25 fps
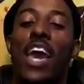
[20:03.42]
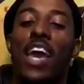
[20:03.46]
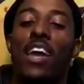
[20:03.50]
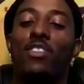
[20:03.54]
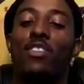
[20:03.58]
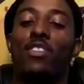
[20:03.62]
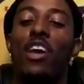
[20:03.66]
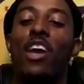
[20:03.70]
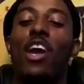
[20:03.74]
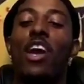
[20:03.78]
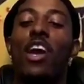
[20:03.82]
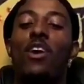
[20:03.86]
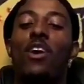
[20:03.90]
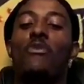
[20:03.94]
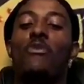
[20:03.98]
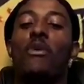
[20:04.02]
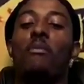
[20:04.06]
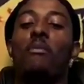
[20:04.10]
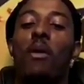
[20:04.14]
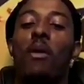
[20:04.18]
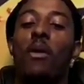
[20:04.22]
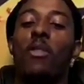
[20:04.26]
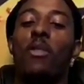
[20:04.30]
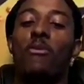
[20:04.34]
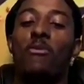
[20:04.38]
fat ass
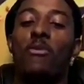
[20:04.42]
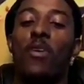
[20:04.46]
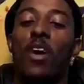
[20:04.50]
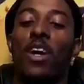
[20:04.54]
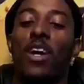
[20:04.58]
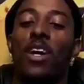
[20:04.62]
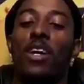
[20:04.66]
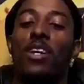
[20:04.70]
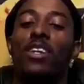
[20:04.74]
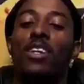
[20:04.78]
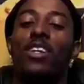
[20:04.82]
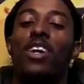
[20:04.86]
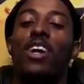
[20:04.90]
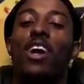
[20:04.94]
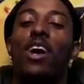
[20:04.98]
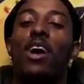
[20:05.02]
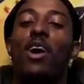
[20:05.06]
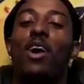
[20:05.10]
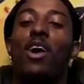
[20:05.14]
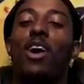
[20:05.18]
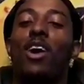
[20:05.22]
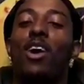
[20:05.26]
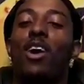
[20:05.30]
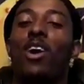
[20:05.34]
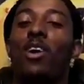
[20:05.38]
for motherfucking
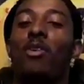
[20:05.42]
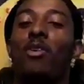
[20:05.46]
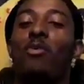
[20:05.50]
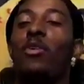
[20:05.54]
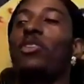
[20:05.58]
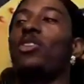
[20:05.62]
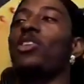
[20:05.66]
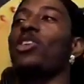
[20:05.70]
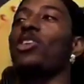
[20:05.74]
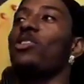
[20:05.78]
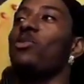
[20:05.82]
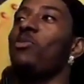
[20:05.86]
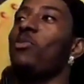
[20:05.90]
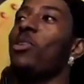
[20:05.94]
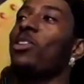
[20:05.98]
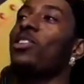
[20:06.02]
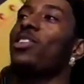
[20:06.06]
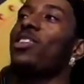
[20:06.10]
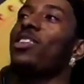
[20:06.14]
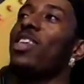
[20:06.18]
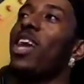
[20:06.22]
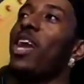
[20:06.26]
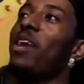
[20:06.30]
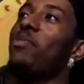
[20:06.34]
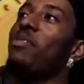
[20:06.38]
uh, what's the
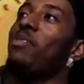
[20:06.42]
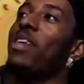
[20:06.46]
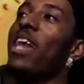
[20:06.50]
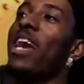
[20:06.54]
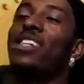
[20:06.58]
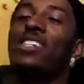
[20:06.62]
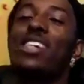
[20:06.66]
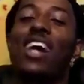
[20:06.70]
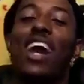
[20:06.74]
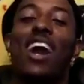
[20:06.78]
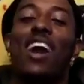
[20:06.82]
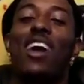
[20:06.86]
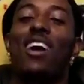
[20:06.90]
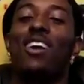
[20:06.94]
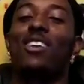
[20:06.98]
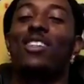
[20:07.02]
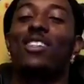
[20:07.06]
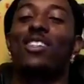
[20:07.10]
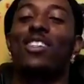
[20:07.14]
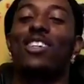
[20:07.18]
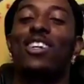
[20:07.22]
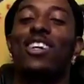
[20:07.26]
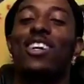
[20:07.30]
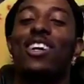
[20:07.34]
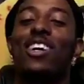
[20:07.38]
what's the name of that
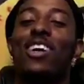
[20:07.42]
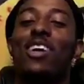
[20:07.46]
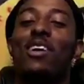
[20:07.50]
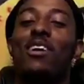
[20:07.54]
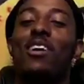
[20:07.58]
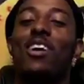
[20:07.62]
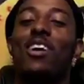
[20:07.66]
charge?